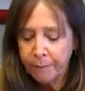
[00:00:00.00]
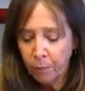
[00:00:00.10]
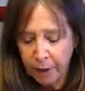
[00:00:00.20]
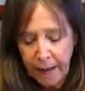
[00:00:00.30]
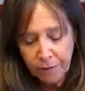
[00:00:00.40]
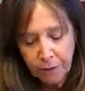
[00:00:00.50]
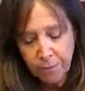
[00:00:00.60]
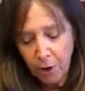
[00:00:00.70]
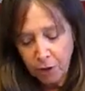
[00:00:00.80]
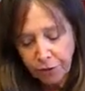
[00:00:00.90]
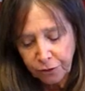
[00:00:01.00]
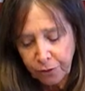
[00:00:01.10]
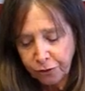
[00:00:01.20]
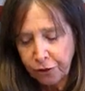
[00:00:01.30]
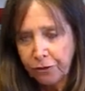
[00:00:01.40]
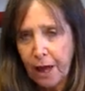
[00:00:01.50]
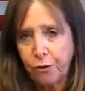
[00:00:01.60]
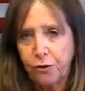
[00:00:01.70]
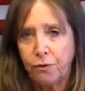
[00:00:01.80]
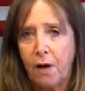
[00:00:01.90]
Whenever Mercury is in the 6th
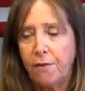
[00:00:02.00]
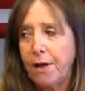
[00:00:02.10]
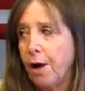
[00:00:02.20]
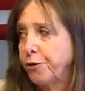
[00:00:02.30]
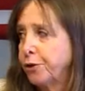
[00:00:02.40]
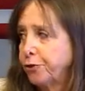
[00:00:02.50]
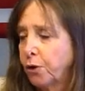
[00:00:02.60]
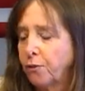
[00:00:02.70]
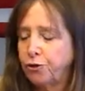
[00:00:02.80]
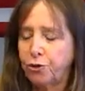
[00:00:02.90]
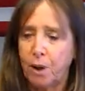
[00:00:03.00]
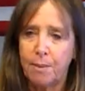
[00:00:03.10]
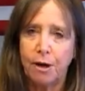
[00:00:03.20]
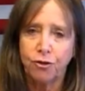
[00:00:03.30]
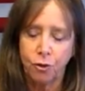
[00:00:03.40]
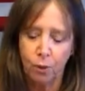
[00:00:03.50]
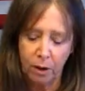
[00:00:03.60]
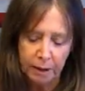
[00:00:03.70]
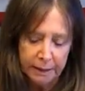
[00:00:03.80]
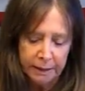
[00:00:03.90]
house of health and service, you want to make sure